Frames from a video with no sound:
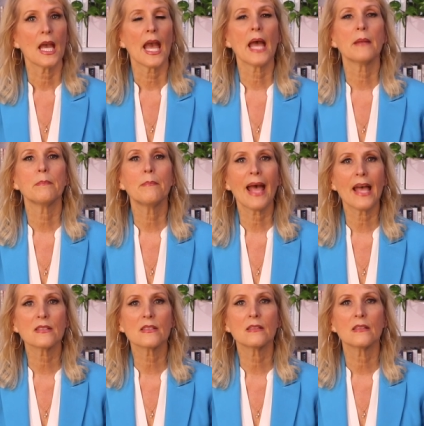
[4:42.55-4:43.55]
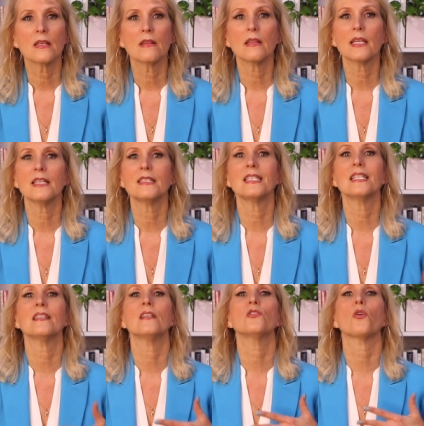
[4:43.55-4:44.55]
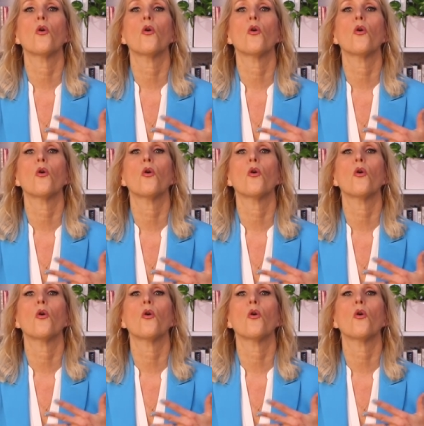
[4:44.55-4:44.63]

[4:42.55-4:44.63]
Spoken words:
At best, the idea is